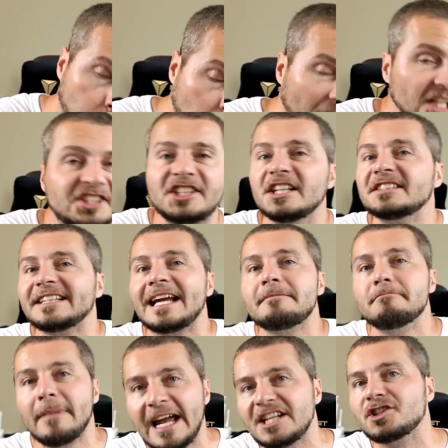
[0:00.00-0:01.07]
which is a
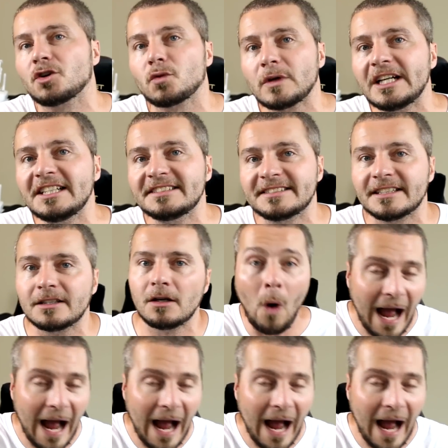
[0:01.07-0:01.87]
major reason